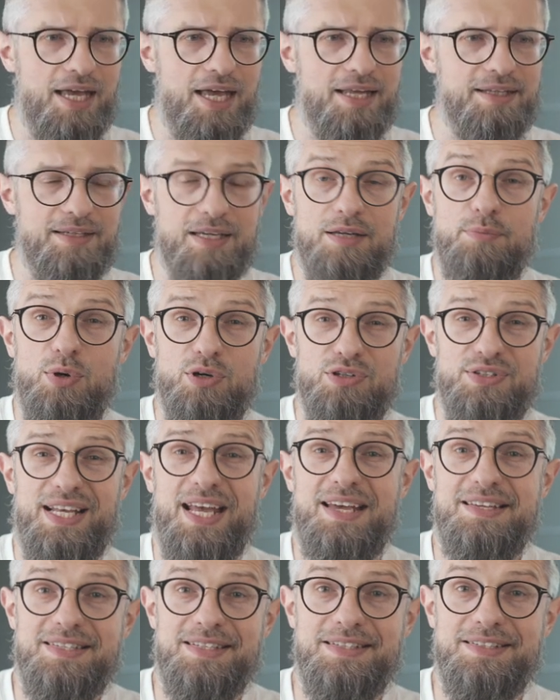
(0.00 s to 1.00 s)
And in most
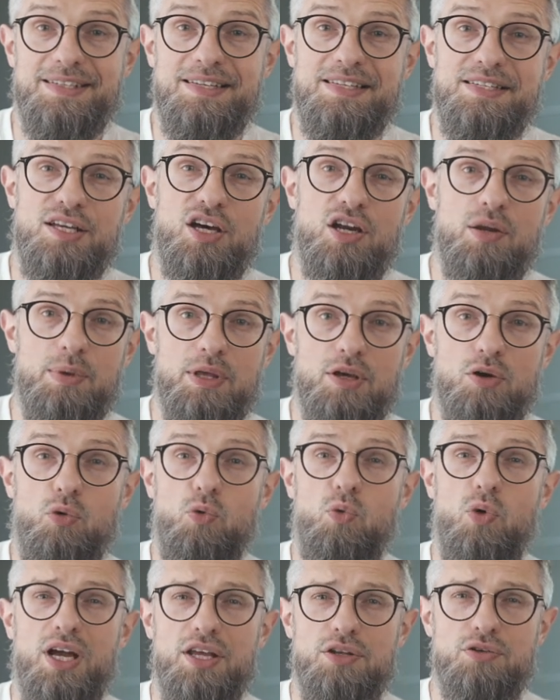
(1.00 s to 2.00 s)
cases, this is going to be
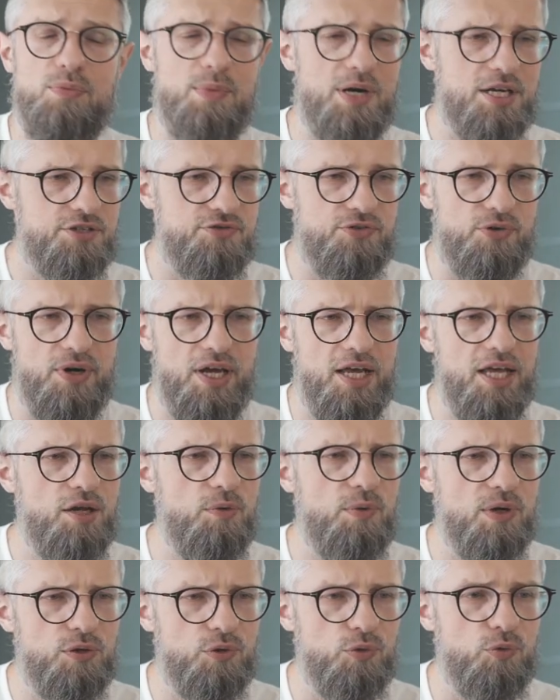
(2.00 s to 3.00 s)
way too much for
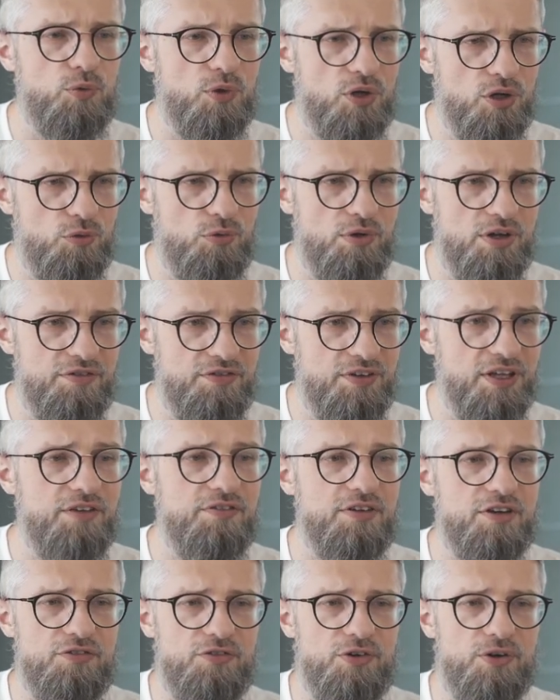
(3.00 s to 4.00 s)
anyone to work with,
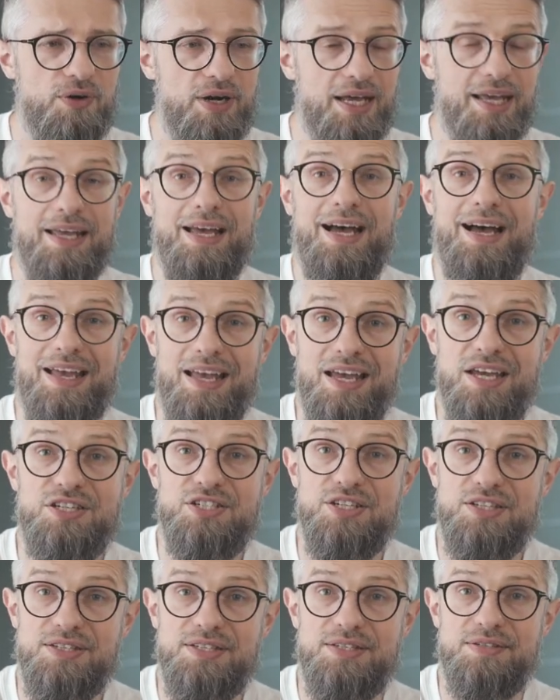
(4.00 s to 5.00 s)
even for AI
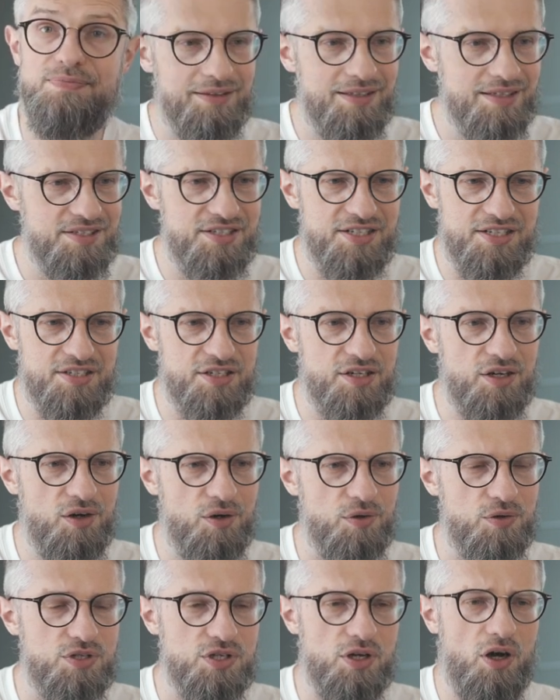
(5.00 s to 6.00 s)
agents. This just
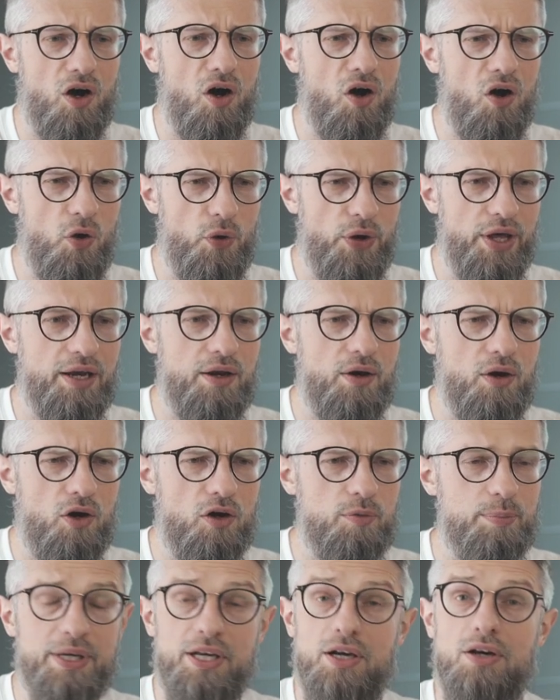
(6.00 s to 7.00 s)
goes on and
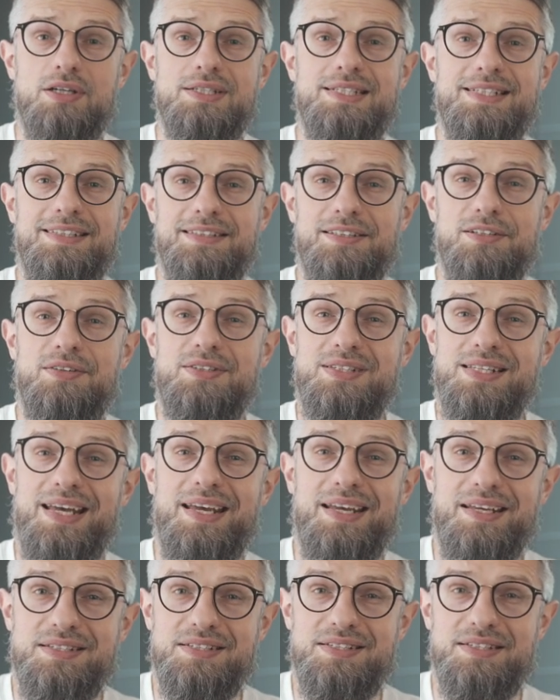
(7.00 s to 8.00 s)
on because it
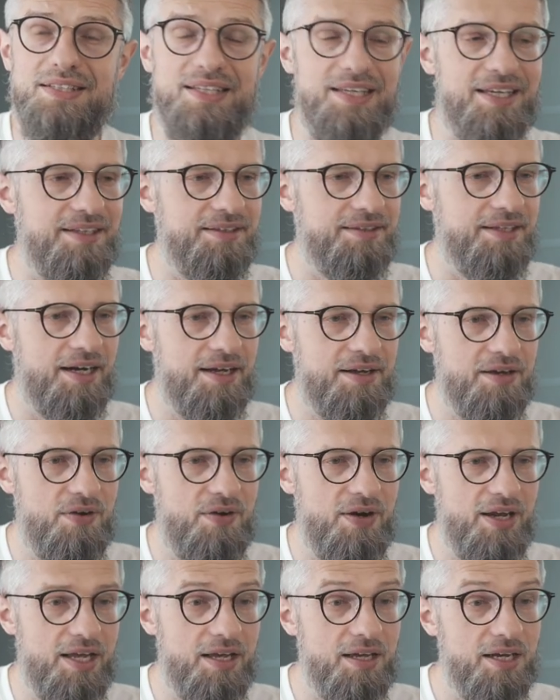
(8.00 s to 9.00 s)
contains the
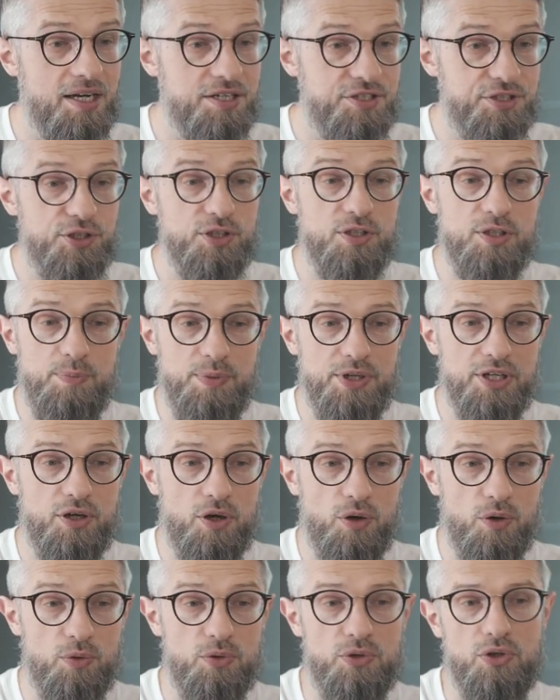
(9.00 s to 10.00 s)
entire HTTP
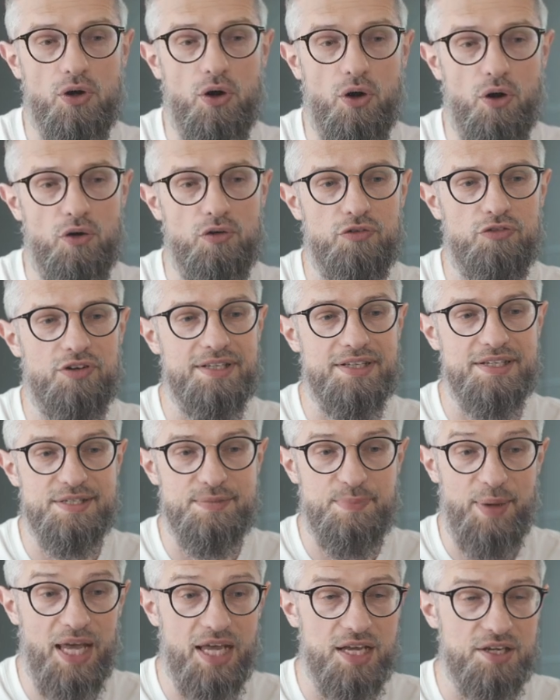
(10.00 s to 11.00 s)
code of this
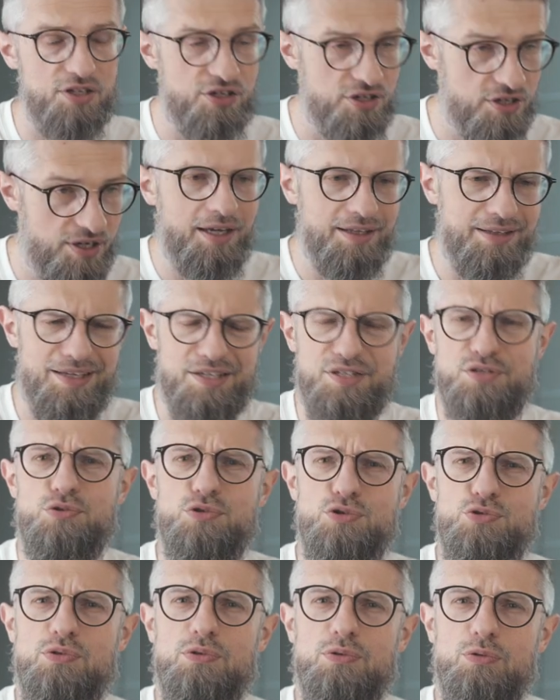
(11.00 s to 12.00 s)
page. And as
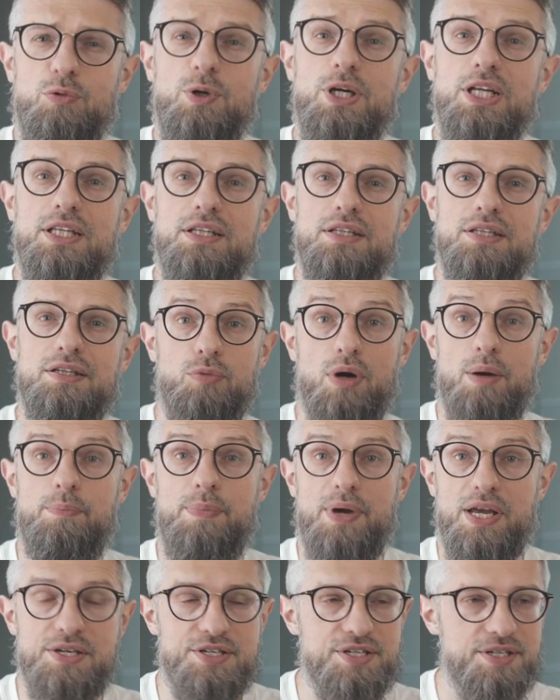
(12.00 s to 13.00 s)
usual with web
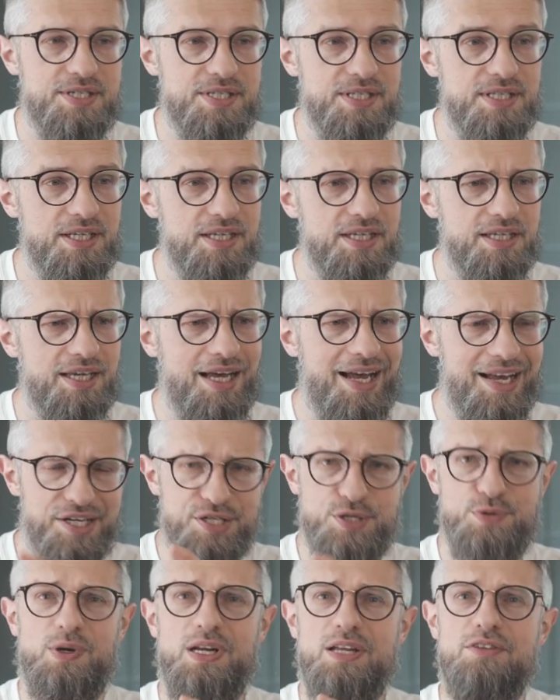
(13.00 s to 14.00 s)
pages, the
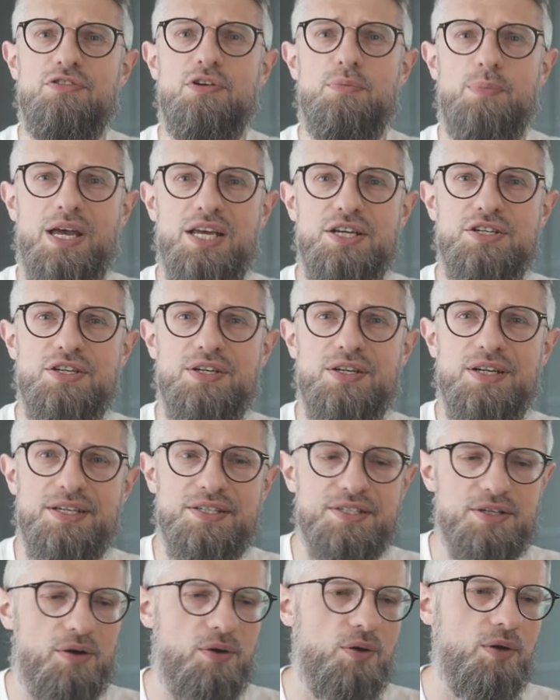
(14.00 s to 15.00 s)
actual information
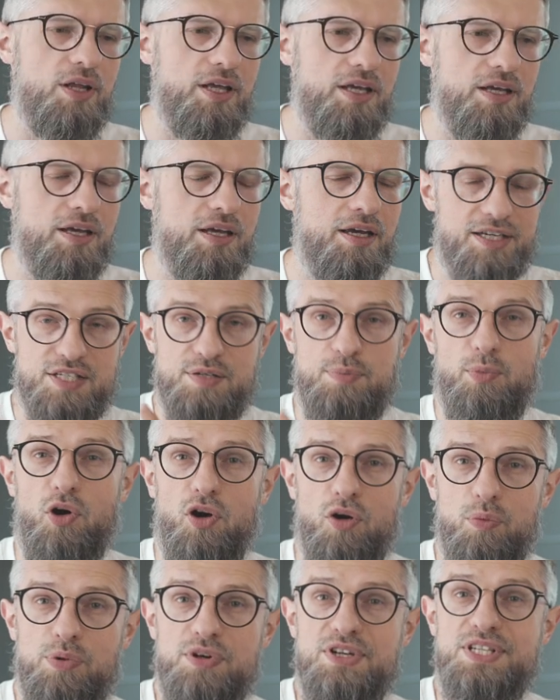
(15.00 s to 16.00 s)
is only a
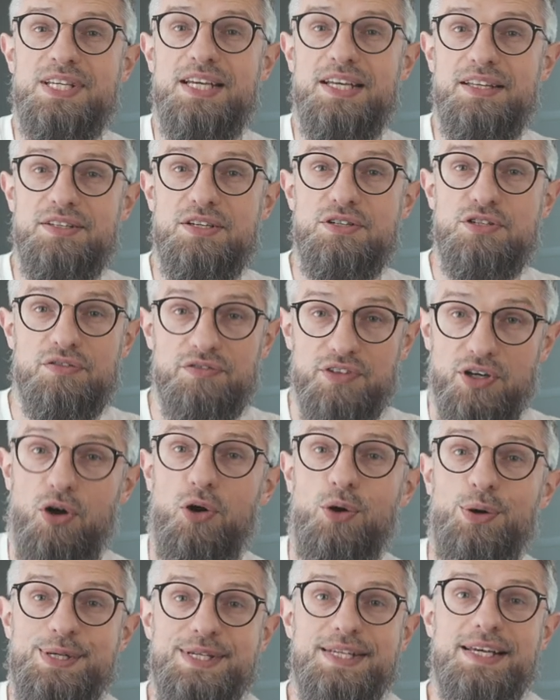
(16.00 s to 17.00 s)
small percentage of the
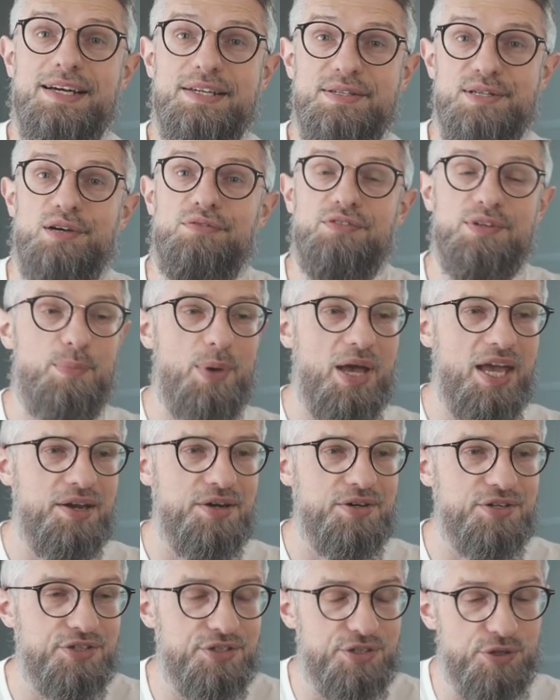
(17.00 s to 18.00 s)
whole size of the
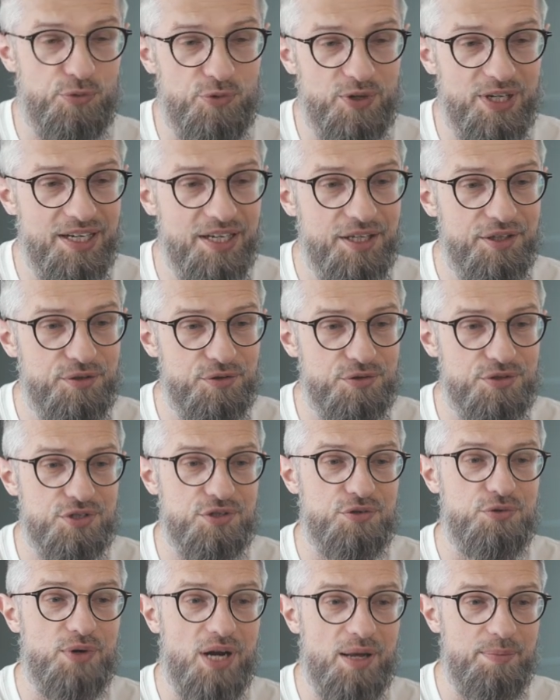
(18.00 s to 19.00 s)
page. So we need to
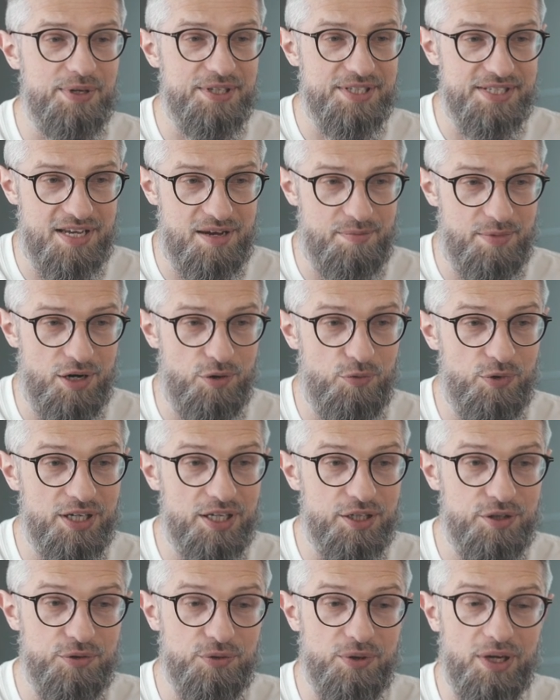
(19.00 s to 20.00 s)
scrape it somehow. We
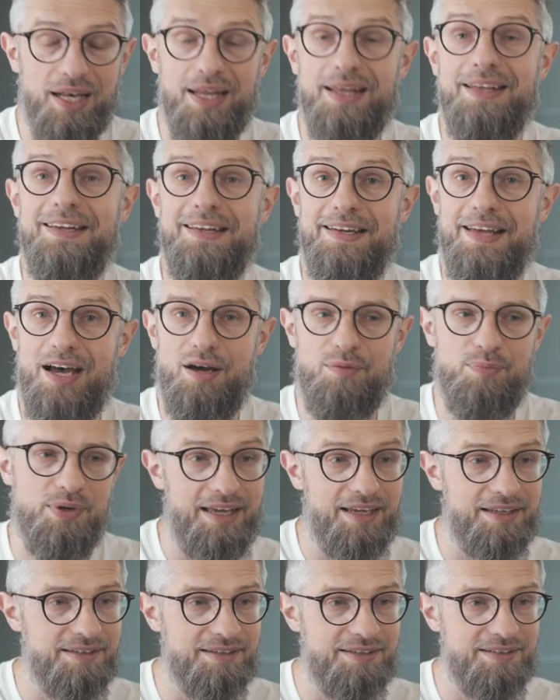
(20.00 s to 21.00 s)
need to clean it up.
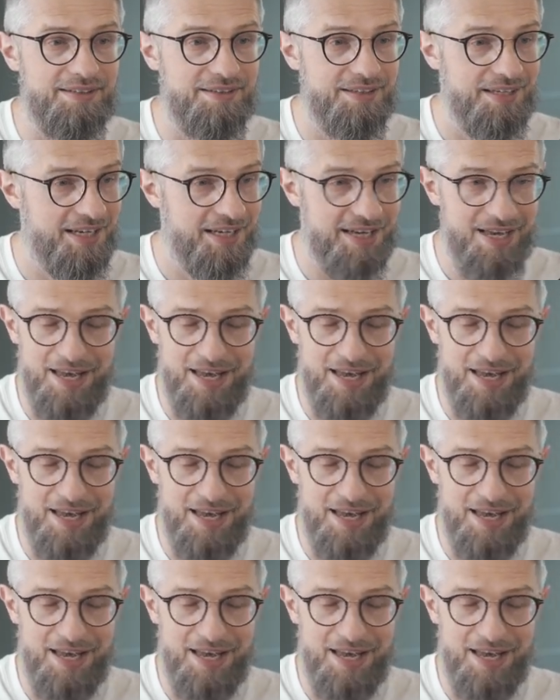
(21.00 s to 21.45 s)
And yeah,